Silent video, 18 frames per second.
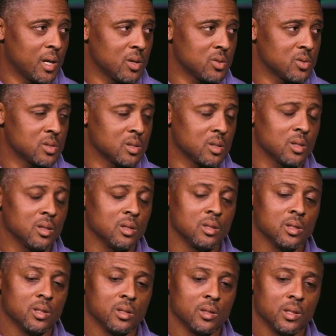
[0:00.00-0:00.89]
counseling
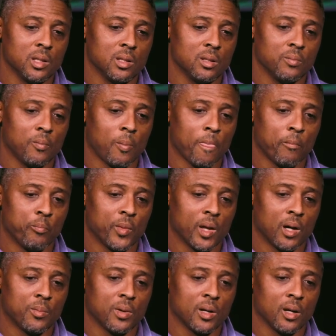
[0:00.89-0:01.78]
and
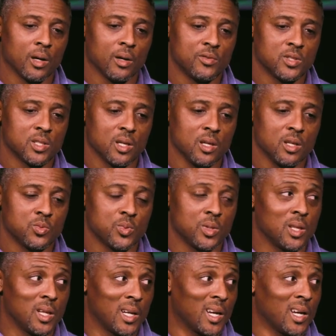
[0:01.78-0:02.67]
how my life
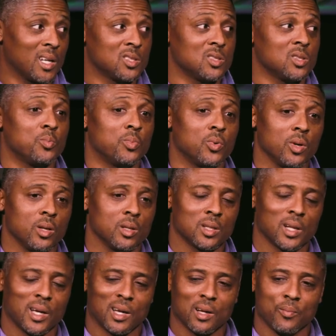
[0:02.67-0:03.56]
changed. But then I got to the
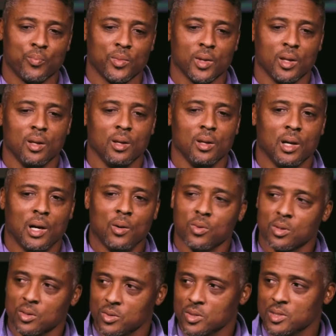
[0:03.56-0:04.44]
point, like,
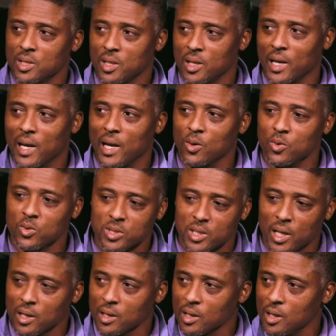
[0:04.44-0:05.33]
I want to go see the guy who
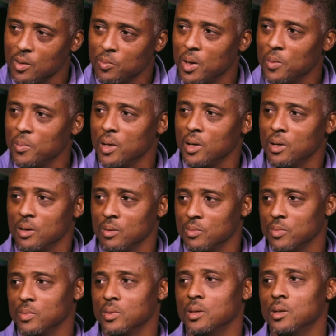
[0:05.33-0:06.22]
shot and killed my mom.
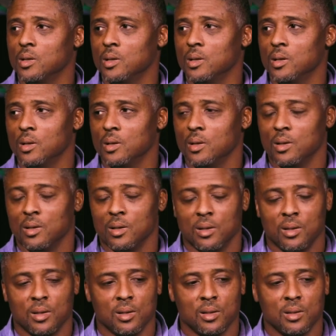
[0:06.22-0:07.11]

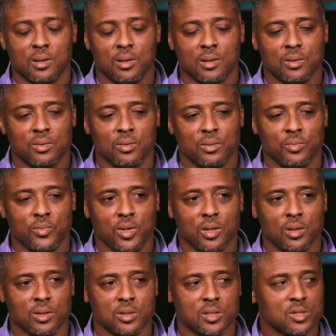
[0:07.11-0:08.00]
Mm. And,
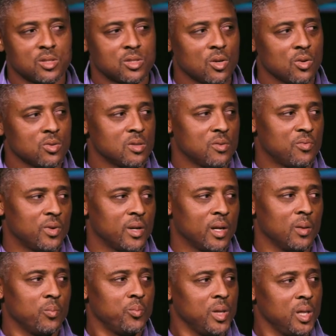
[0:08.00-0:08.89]
you know, just searching
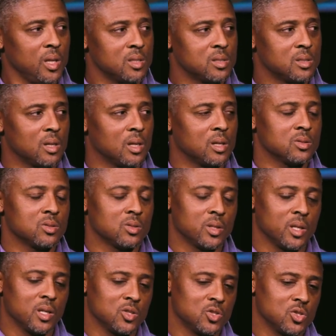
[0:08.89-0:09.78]
for that peace. And I was
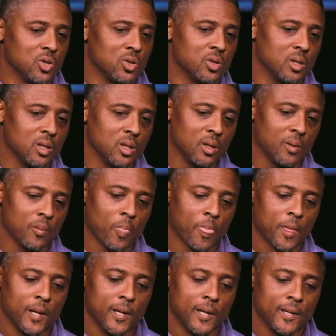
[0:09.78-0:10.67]
on that journey.
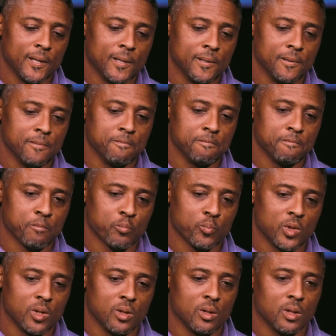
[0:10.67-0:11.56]
And,
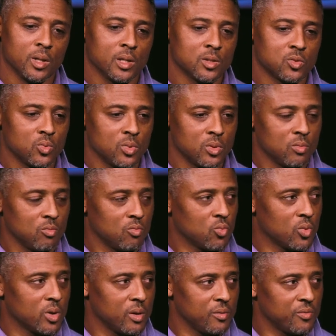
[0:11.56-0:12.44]
you know, that's
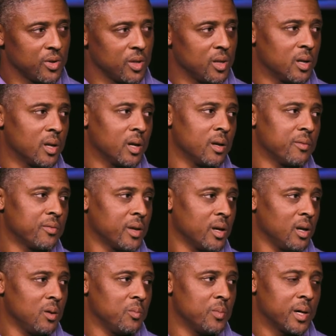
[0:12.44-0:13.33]
when Running for Your
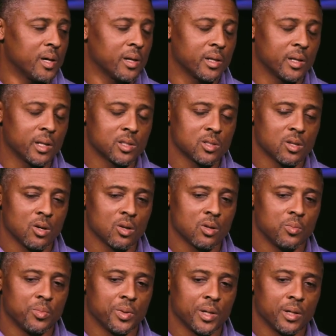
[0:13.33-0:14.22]
Life came out. And I
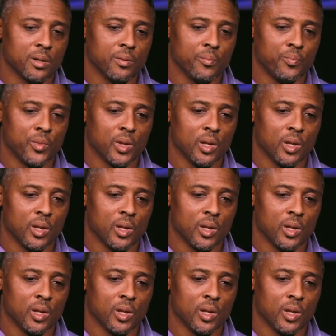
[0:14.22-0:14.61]
talk about